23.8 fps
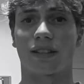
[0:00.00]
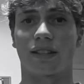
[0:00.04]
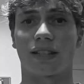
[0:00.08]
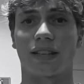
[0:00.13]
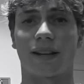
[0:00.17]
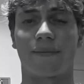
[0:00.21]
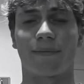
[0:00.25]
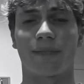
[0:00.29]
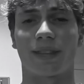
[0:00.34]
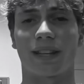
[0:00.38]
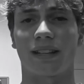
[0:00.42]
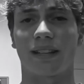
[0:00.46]

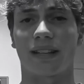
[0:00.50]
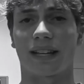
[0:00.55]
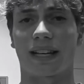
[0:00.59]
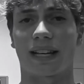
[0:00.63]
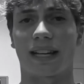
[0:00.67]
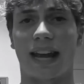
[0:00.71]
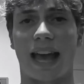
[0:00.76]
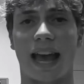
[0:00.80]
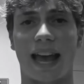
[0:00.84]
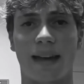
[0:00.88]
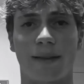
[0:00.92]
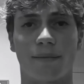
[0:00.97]
something like
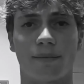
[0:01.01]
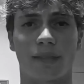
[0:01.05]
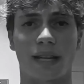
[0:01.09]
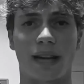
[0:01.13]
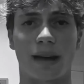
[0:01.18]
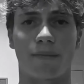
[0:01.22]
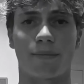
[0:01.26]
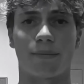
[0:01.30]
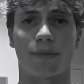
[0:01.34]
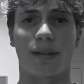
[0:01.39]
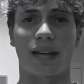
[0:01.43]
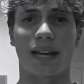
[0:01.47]
an AM
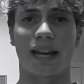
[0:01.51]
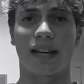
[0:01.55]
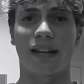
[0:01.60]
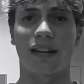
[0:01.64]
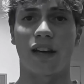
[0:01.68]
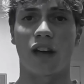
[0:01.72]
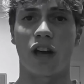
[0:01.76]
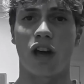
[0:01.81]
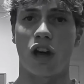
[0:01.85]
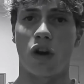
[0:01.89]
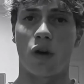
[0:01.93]
template,